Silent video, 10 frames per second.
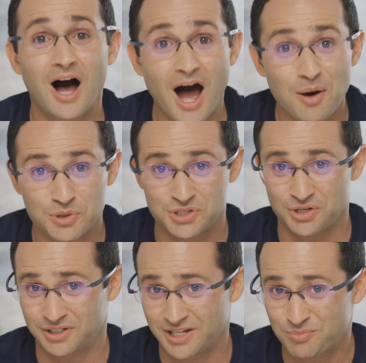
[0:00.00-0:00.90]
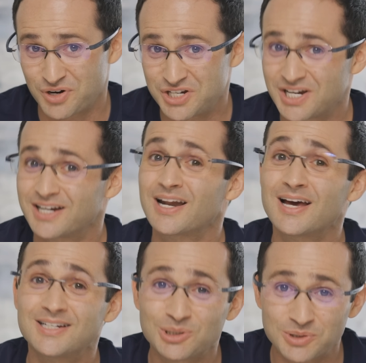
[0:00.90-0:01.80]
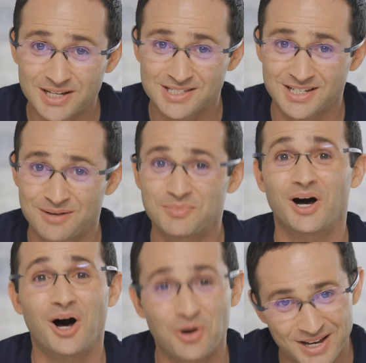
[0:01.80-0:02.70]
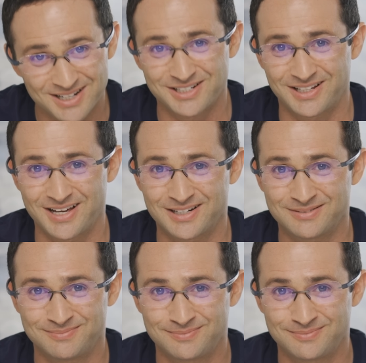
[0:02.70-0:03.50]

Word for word: I would certainly appreciate it. Until next time, I'll catch you later.